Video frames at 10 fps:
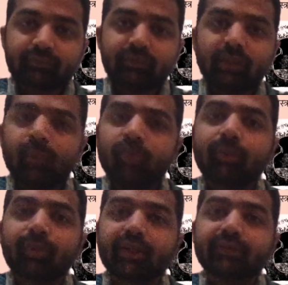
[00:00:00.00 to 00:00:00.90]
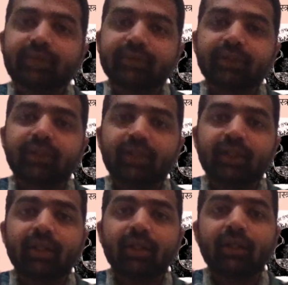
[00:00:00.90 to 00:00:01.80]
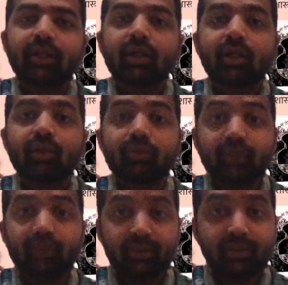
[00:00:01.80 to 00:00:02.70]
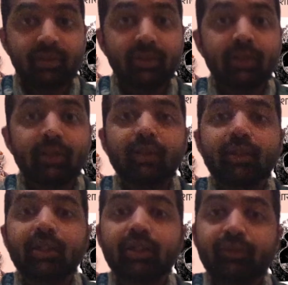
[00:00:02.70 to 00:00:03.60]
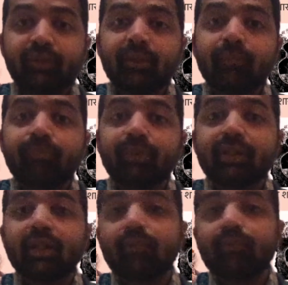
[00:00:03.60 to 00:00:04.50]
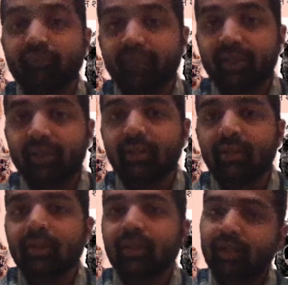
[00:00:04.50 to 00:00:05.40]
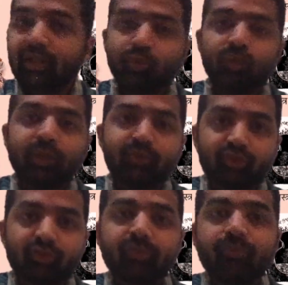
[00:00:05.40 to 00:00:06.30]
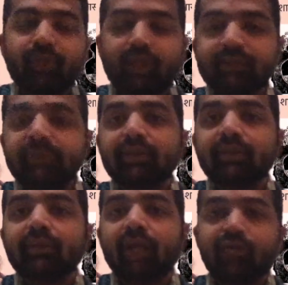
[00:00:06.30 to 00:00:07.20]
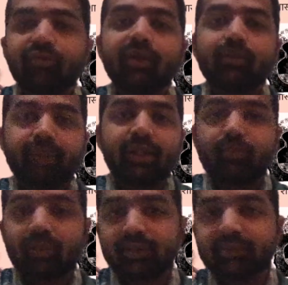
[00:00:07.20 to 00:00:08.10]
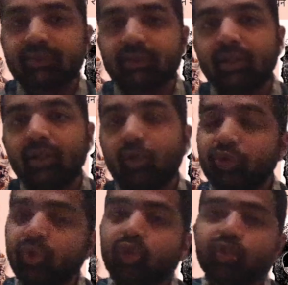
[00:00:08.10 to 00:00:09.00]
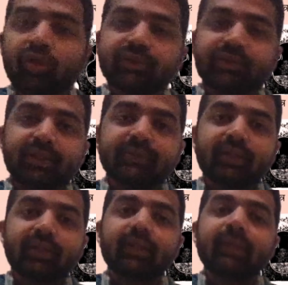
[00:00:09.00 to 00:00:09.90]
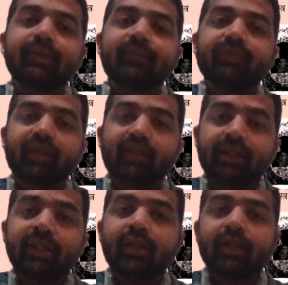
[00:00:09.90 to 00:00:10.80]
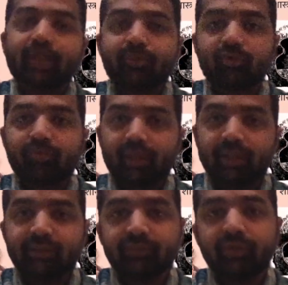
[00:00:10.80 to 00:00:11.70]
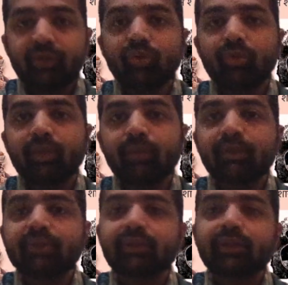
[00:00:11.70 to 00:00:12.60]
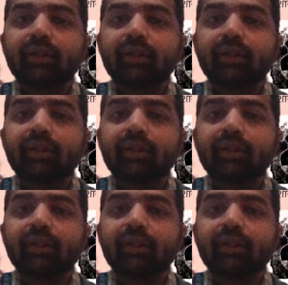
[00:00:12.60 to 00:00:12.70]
About the brass, they say Ritika Kakar Tundeti, dvividham Pittalam Bhavet. There are two types of brass, alpha and beta brass. It also goes on to say that the Ritika type of brass, when you immerse it in